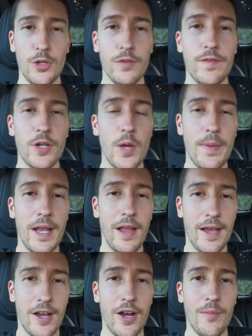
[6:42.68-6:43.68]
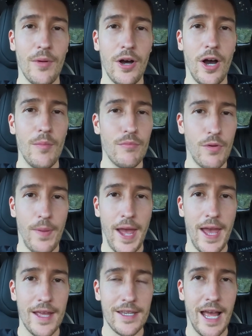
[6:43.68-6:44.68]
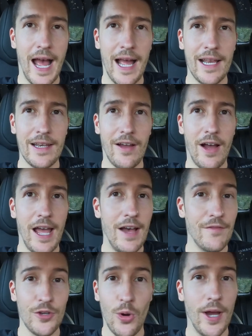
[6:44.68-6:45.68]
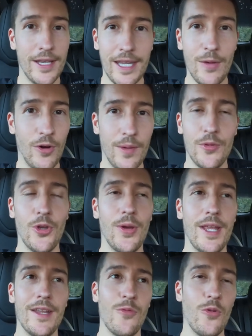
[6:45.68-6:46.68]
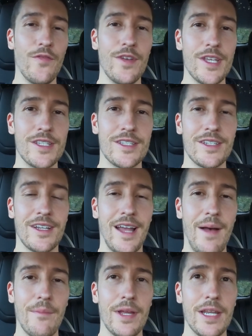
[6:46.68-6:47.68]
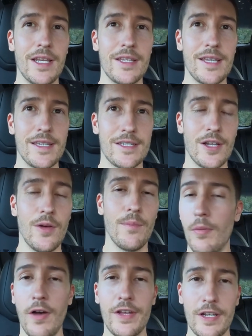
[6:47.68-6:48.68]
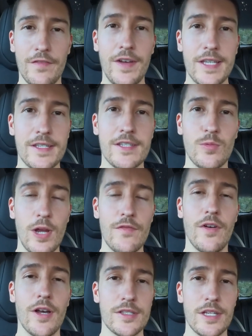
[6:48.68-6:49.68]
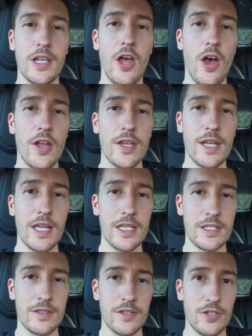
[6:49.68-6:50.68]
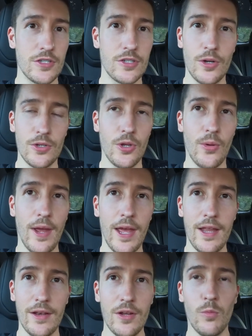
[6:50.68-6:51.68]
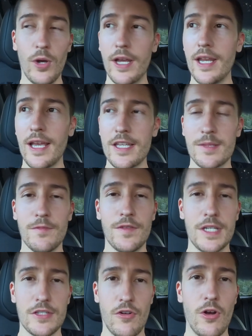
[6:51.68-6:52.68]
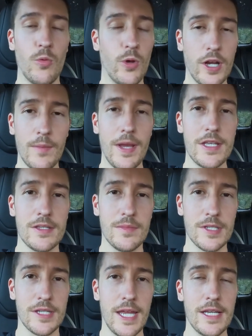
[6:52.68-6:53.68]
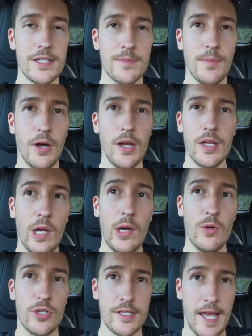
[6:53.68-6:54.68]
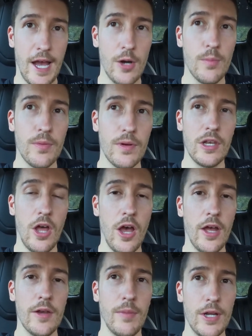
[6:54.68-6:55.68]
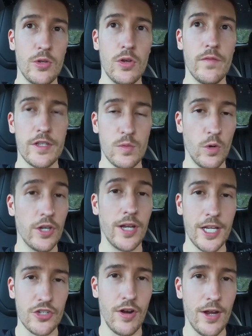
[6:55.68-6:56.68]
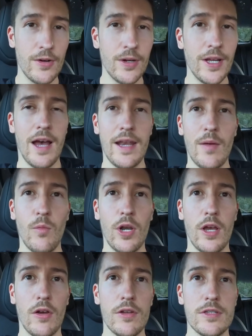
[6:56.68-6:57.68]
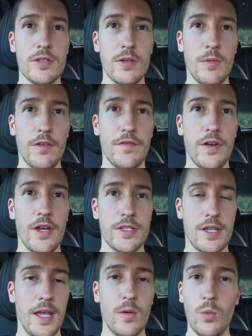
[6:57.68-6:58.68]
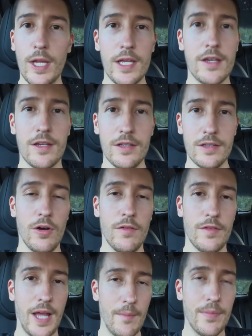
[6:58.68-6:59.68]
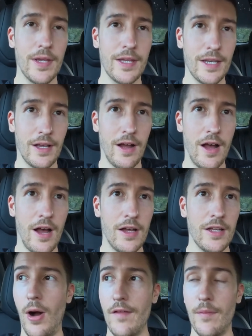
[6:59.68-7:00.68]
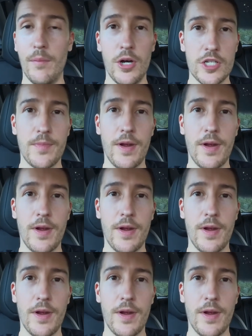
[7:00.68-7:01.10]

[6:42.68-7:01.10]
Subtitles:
do feel a bit like I'm unprepared and I have no idea what I'm doing with this camping in the Tesla. But I think the fastest way for us to learn is to just go do it. And we're going to get some things wrong, we're going to make some mistakes, but it'll just help learn by doing this one night trial. And then when I go to do my first like week of camping in the car, I'll have a much